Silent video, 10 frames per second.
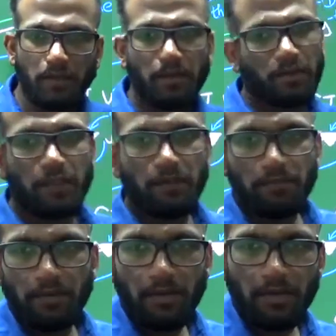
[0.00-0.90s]

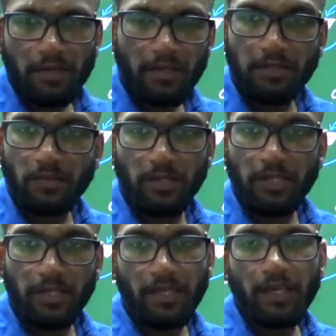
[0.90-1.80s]

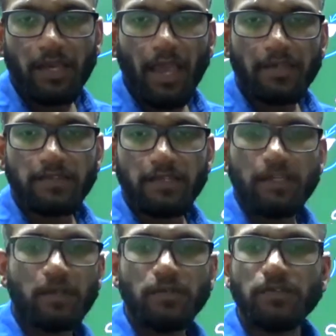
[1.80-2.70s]
He has
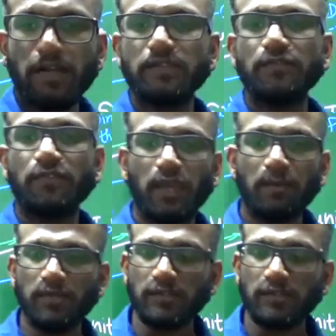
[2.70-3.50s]
introduced what is the famous